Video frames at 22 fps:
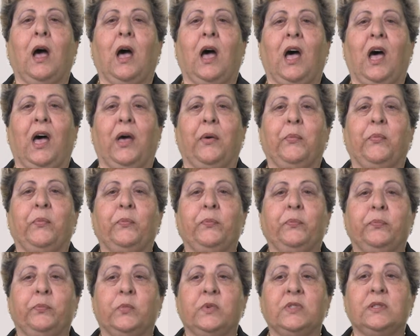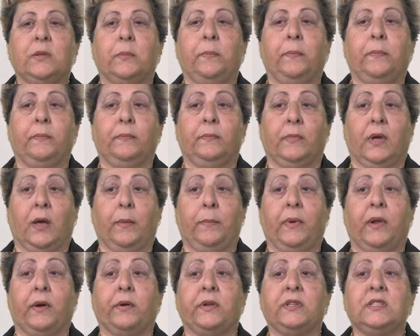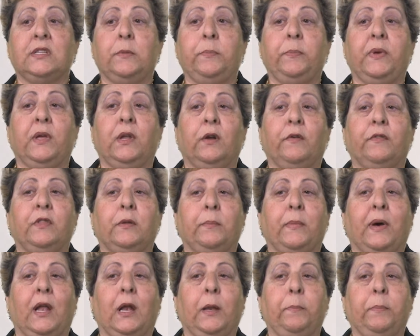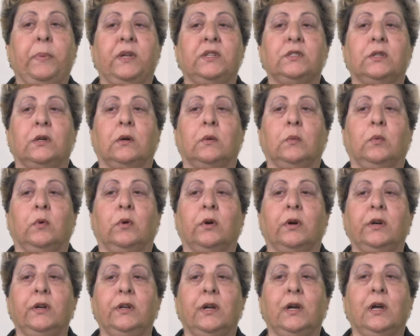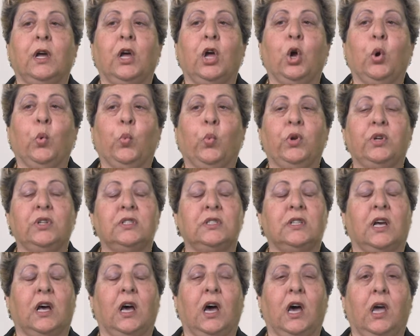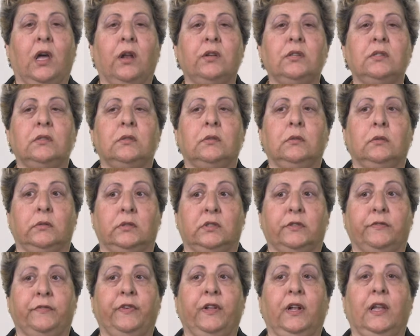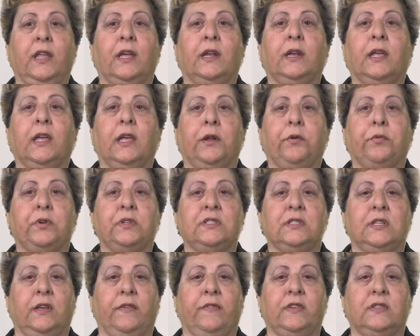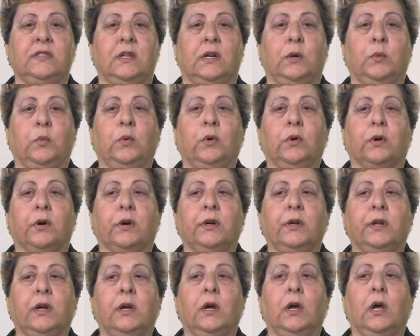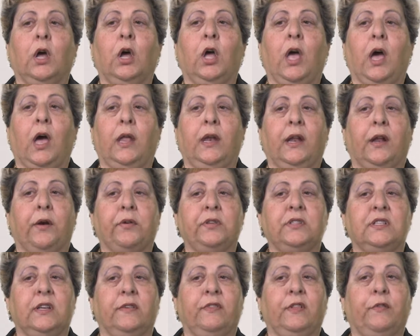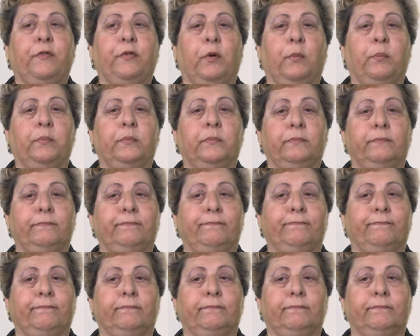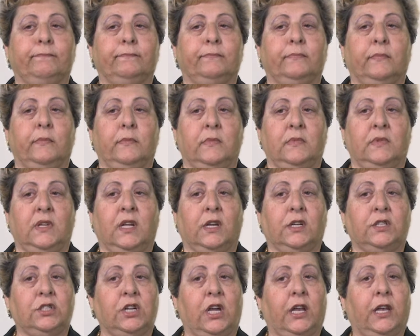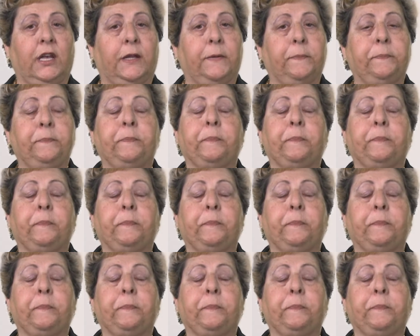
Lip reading: I'm a recipient of the Mali Pitcher Award, which the highest civilian can receive as an award, and I received it from Dick Cheney.